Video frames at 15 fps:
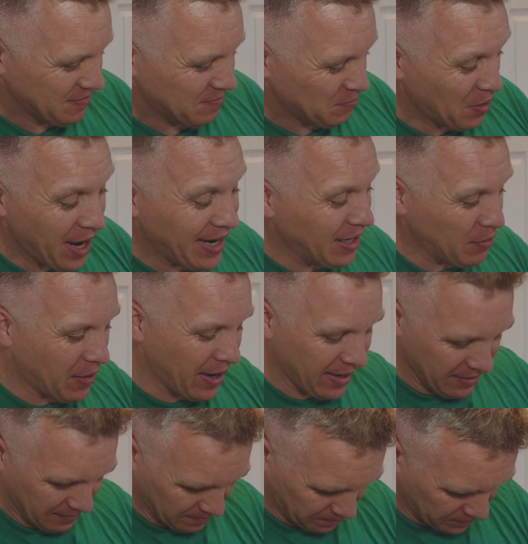But
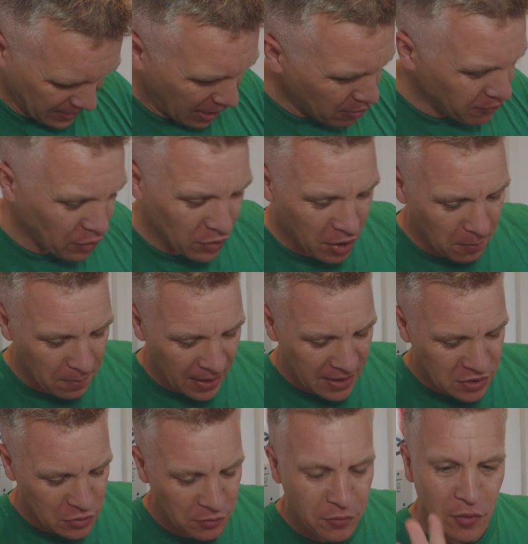anyway, how have I got black
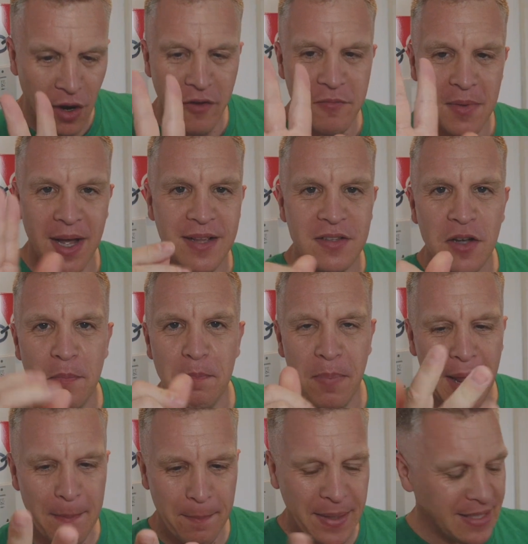stuff all over my hands? I've got
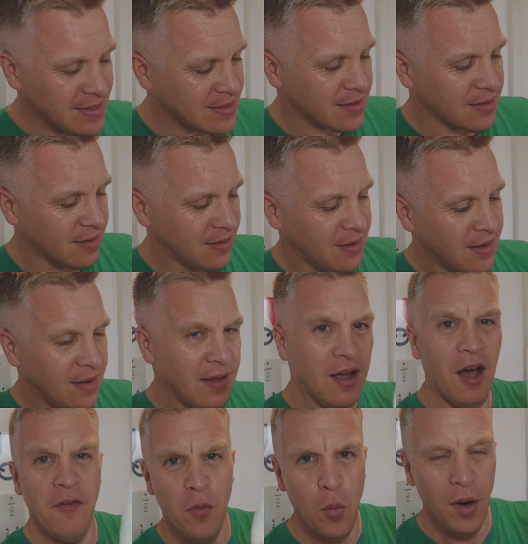black bits.
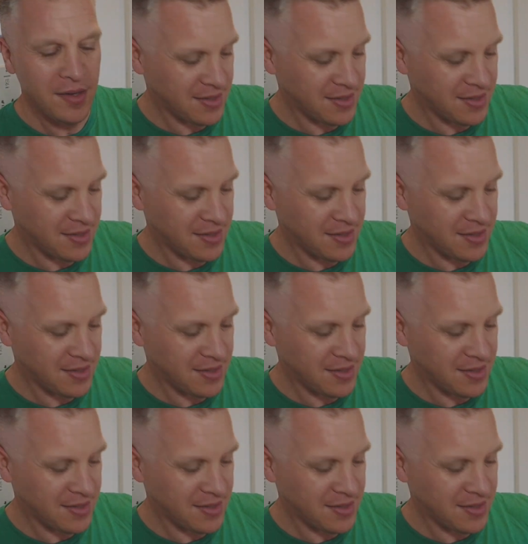I have a white